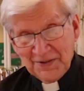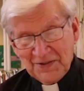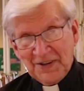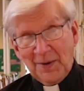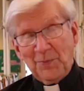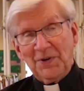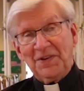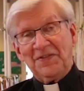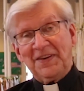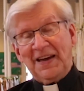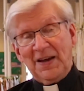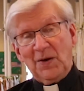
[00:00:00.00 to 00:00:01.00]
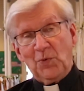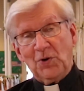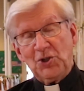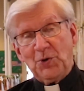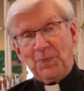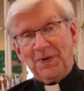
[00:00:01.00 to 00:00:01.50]
some would say,
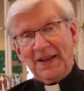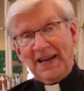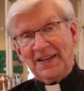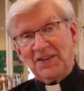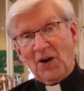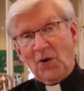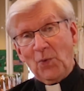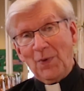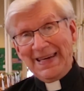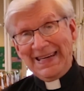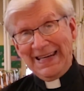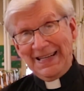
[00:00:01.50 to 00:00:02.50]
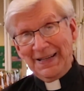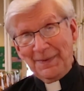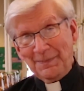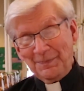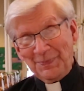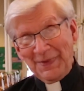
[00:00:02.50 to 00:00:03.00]
would you plant a weed?
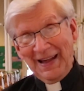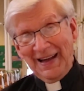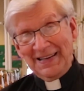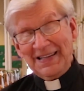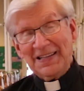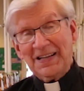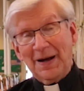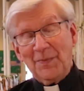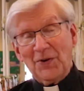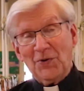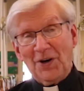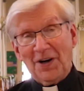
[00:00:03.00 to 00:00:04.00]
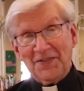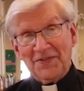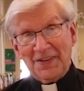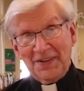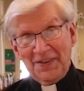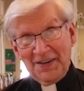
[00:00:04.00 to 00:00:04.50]
I did come across
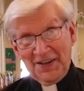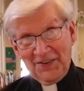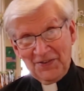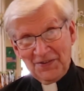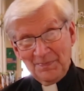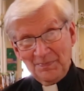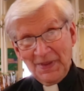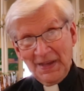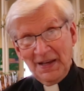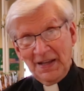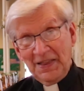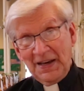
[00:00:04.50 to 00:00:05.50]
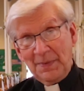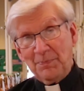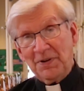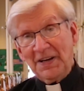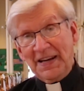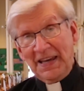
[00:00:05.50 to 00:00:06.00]
this, that
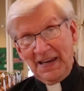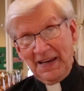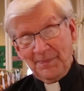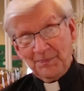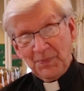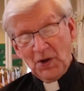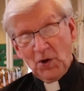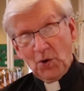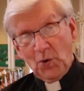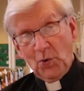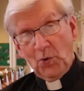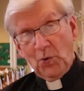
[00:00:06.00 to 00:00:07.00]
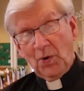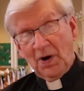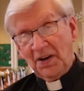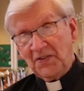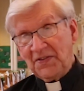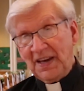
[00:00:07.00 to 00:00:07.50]
Pliny, who
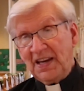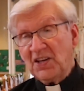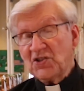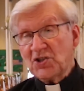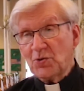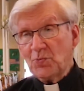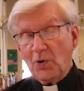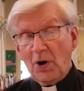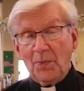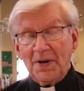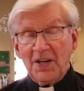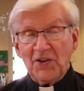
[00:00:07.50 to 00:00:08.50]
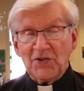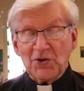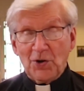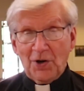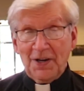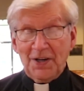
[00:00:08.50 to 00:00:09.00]
was a Roman
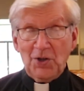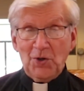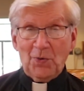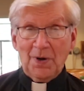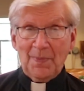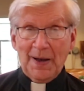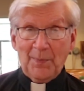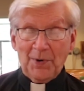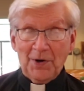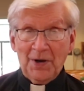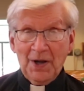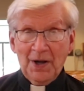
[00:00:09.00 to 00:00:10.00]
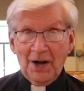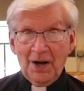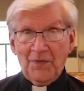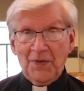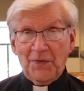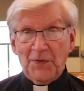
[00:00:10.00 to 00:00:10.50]
historian, you remember,
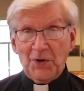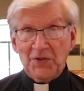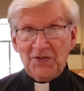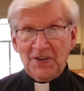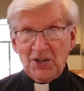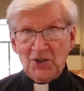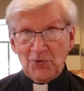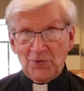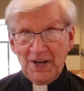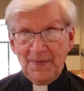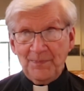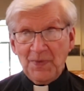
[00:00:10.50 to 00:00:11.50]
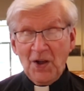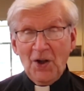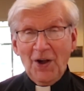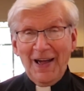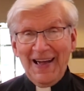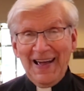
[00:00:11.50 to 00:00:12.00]
of the first century,
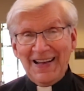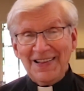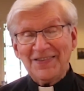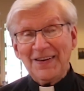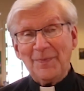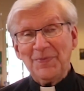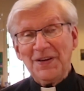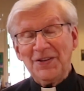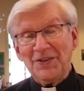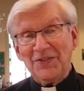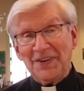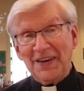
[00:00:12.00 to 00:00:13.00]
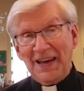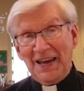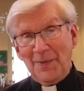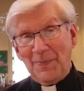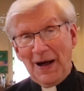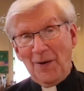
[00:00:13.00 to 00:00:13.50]
had something to say
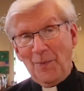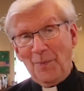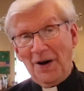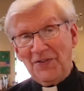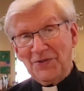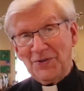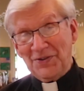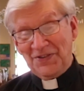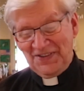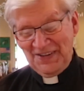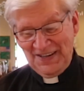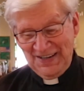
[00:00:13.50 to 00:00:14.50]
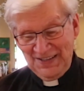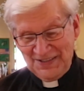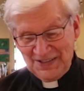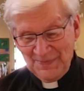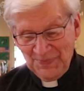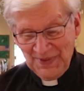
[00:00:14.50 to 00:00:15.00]
about mustard
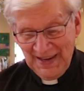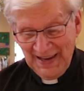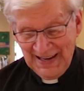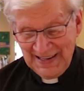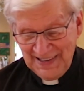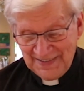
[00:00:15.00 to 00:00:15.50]
seeds. And he